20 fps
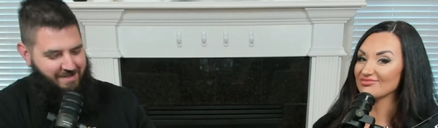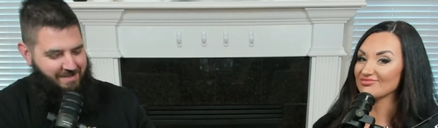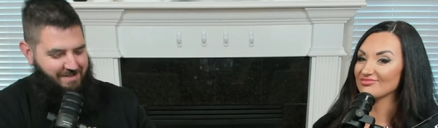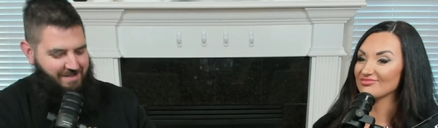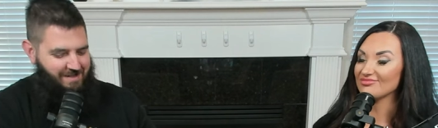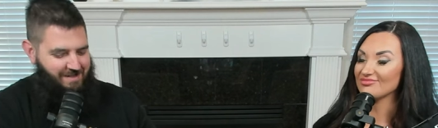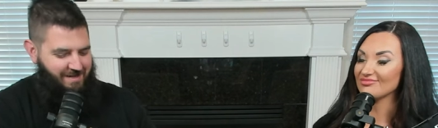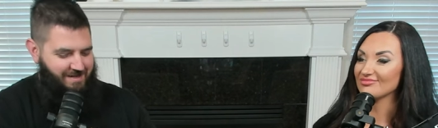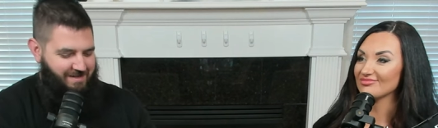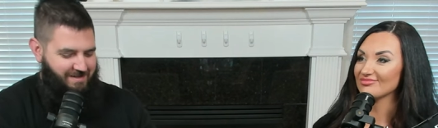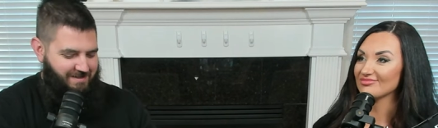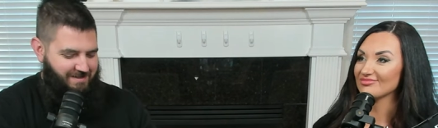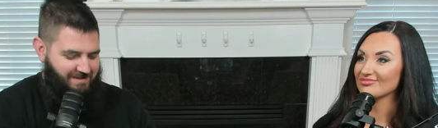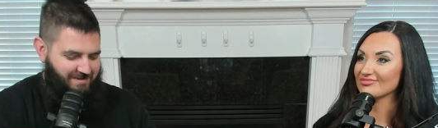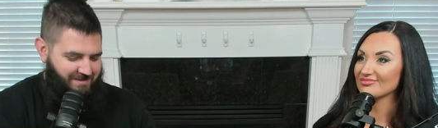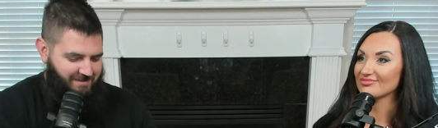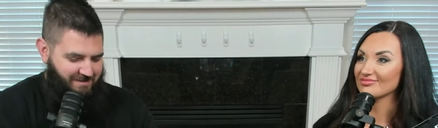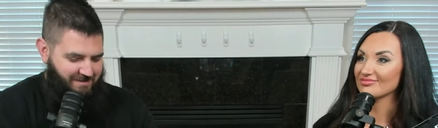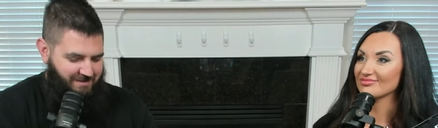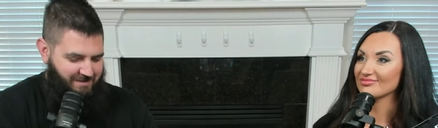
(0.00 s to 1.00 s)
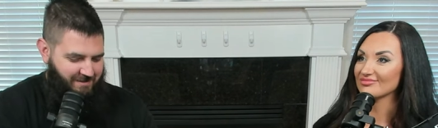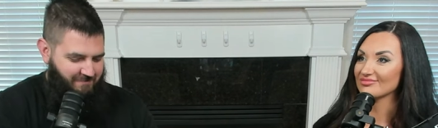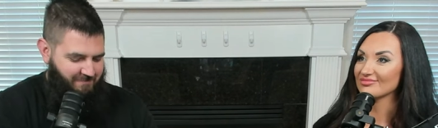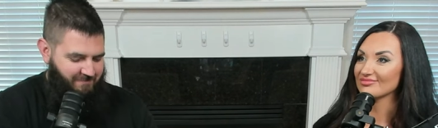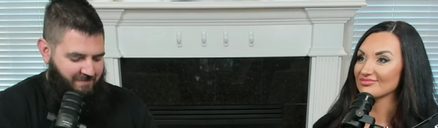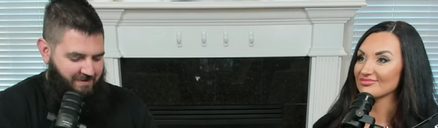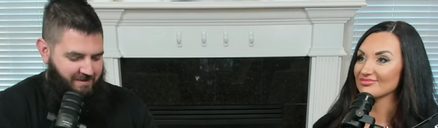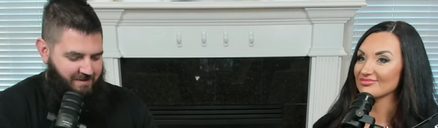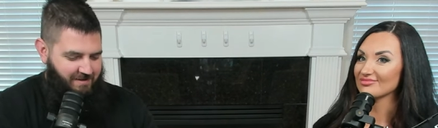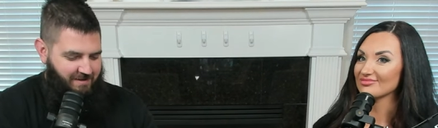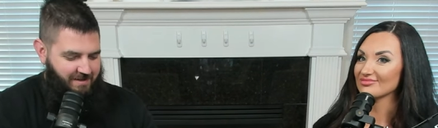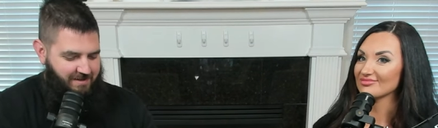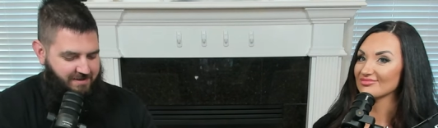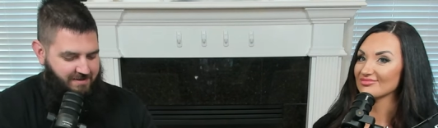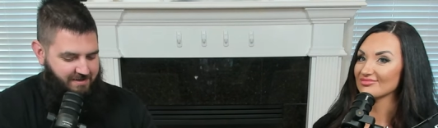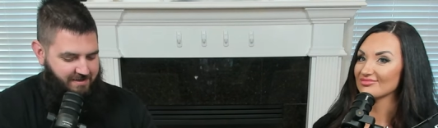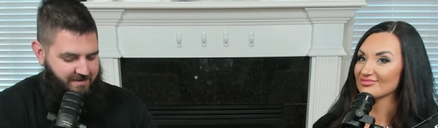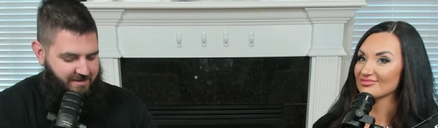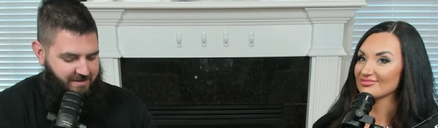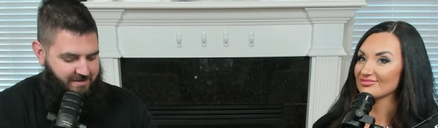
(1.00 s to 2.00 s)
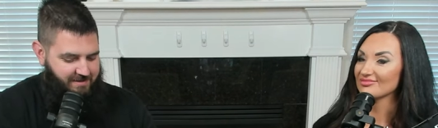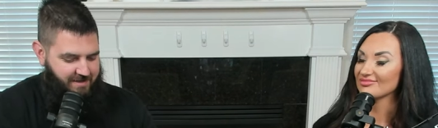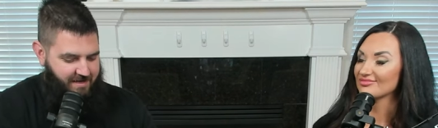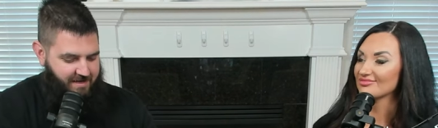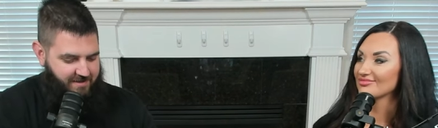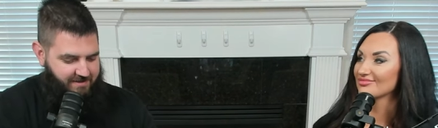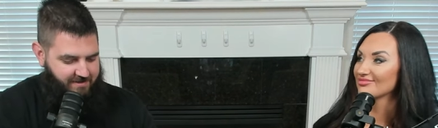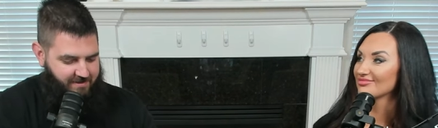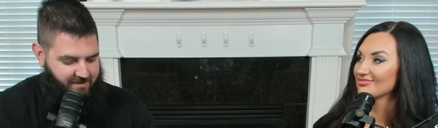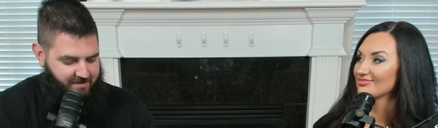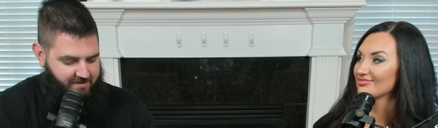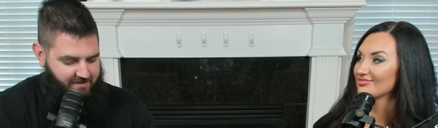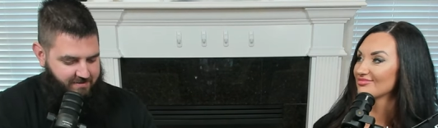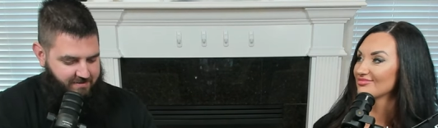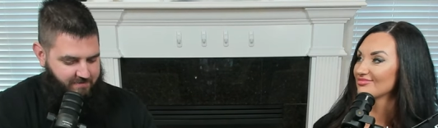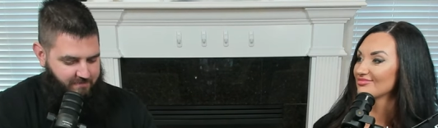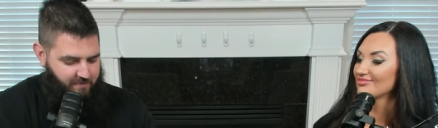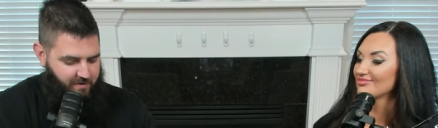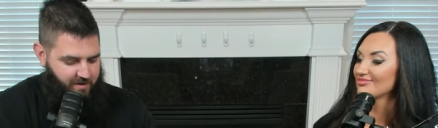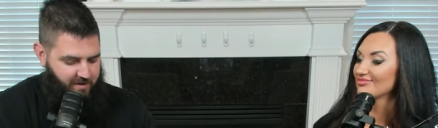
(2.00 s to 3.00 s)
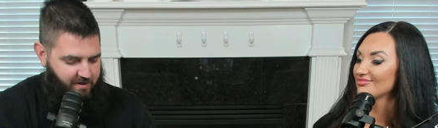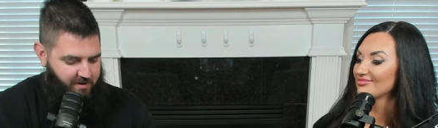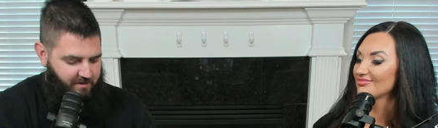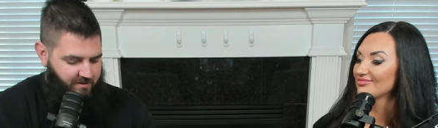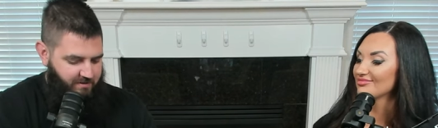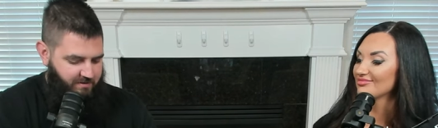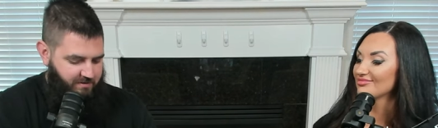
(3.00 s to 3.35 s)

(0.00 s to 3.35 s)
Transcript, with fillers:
Speaker 1: Yeah. Let's let's ask right here.